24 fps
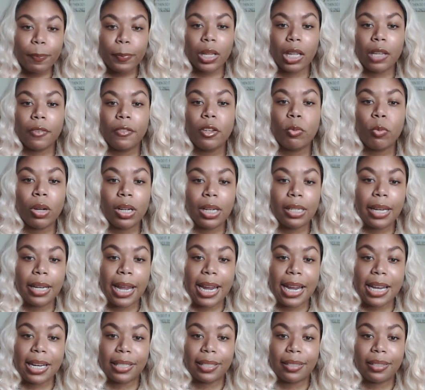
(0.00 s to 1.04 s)
If you want to
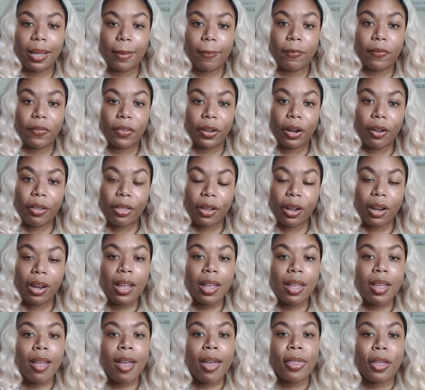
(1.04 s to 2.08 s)
take it a step further,
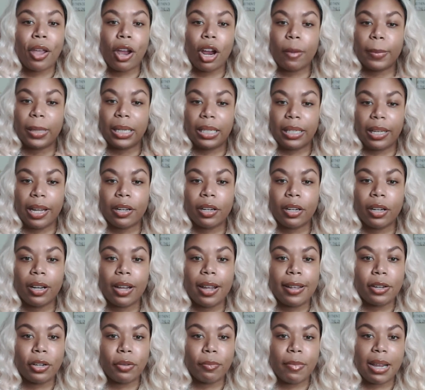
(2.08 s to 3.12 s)
there are beginner,
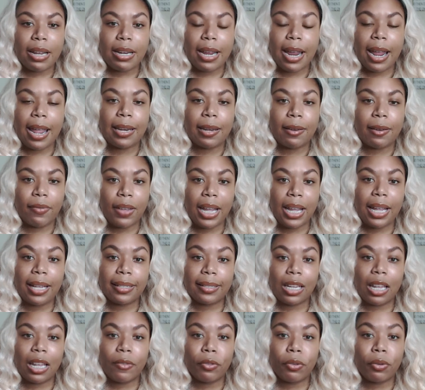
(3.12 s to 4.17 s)
intermediate, and advanced
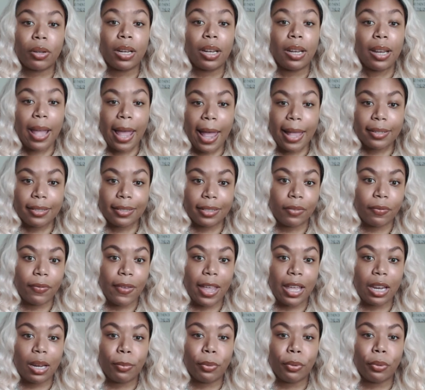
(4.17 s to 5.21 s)
level classes
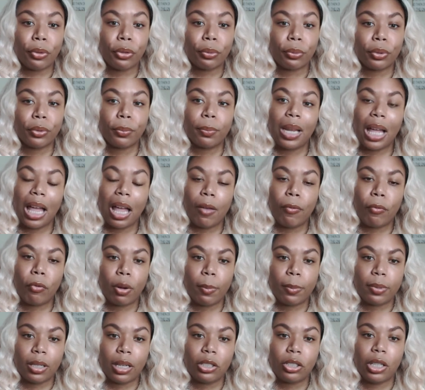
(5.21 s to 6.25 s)
available through
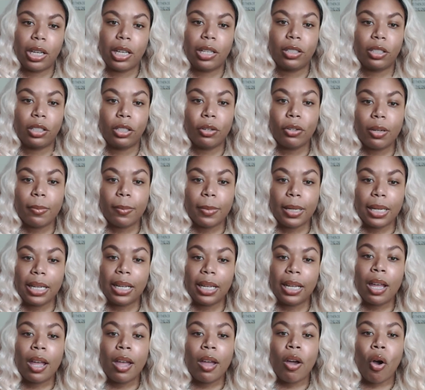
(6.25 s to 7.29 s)
platforms such as
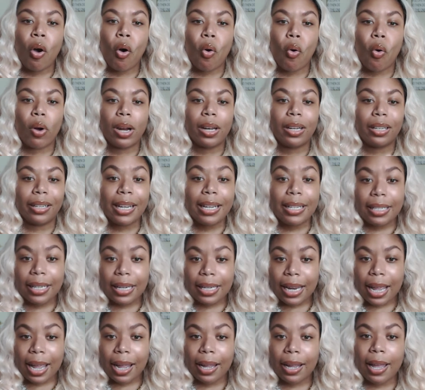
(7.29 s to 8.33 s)
Udemy or
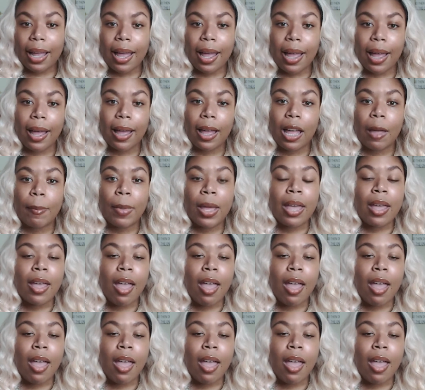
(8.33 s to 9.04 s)
lynda.com,